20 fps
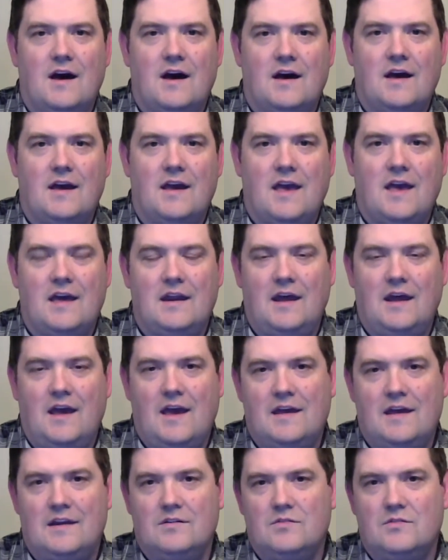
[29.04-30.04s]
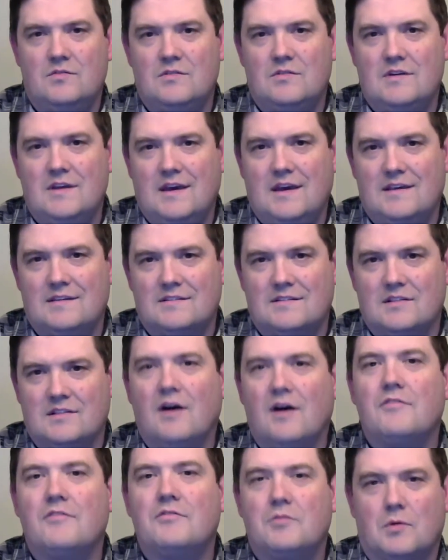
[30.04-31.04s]
and his
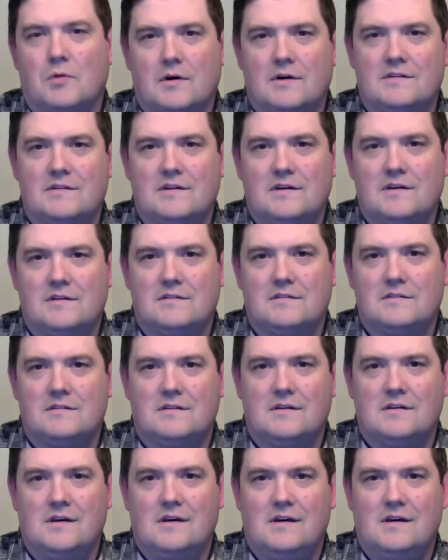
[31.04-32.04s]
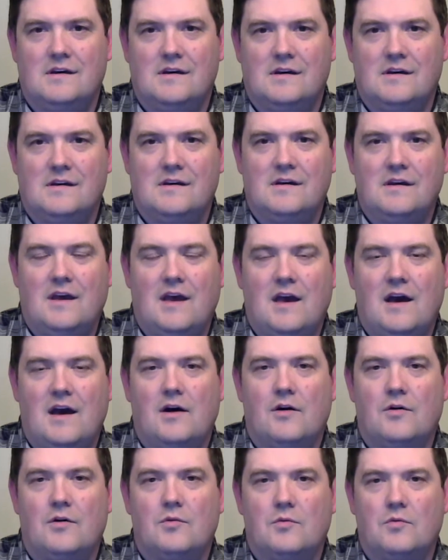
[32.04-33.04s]
love towards us.
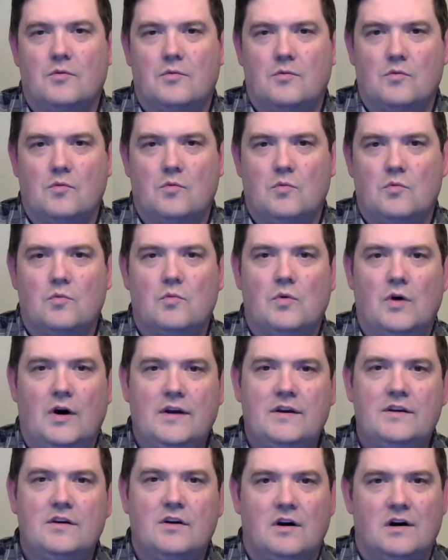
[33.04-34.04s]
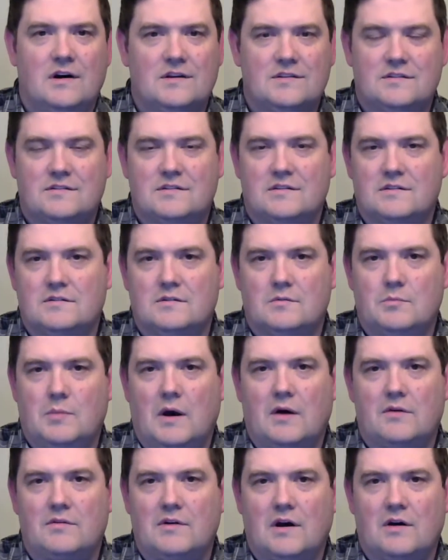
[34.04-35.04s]
How one causes us to bow
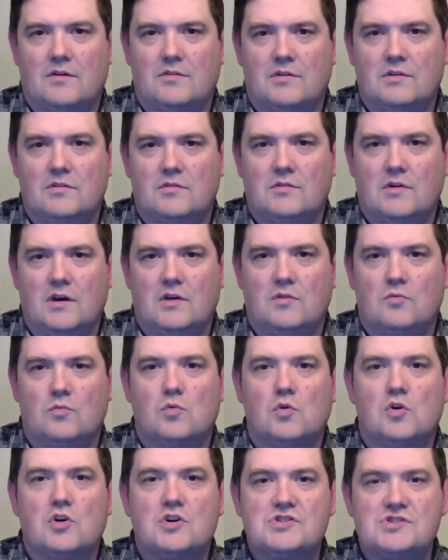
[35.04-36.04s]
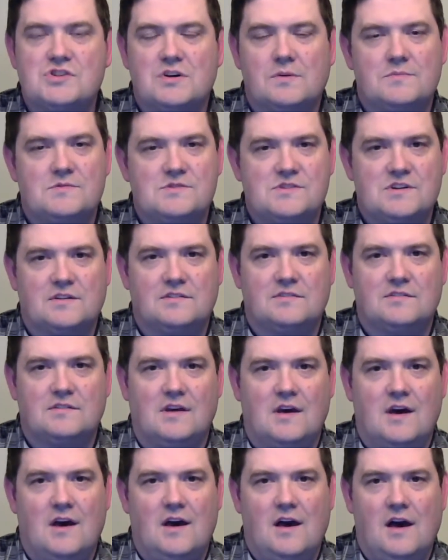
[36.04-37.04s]
down and worship just
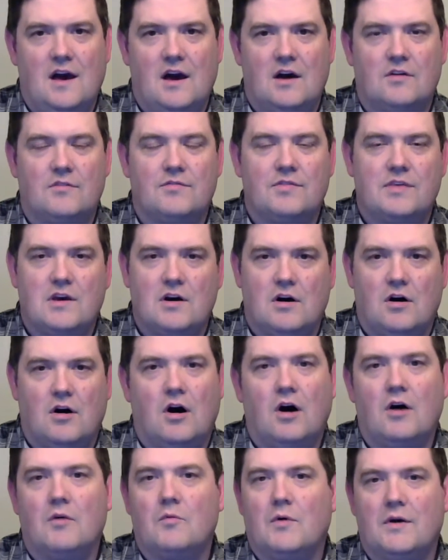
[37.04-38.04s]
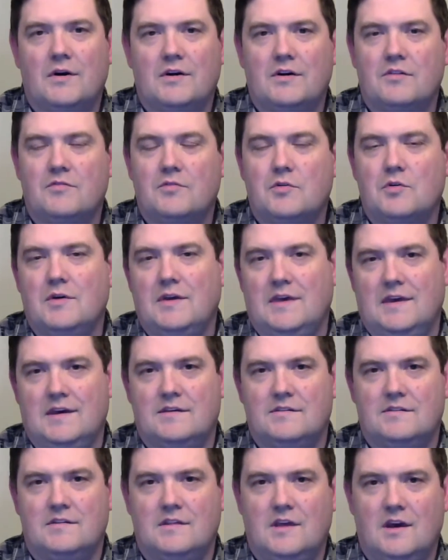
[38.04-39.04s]
out of the awe and wonder of who he
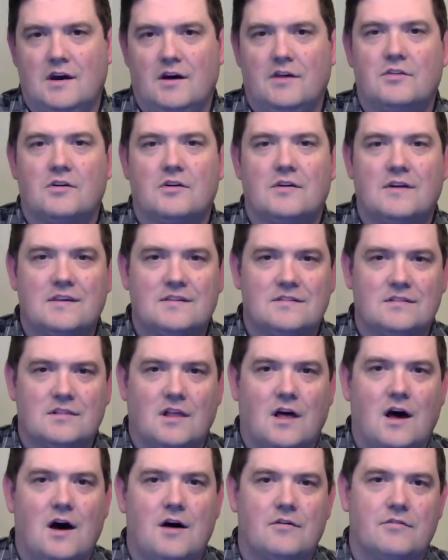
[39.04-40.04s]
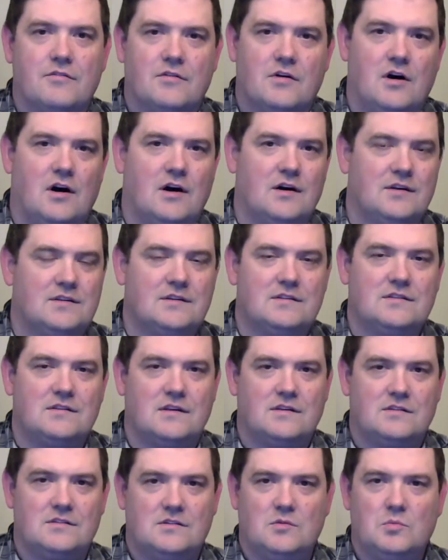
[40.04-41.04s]
is, and the other, his love, causes
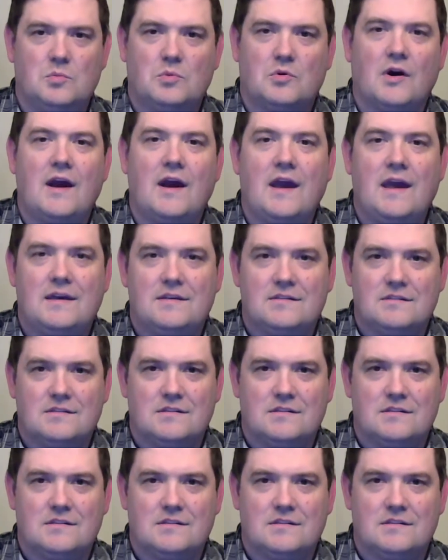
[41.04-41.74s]
us to praise.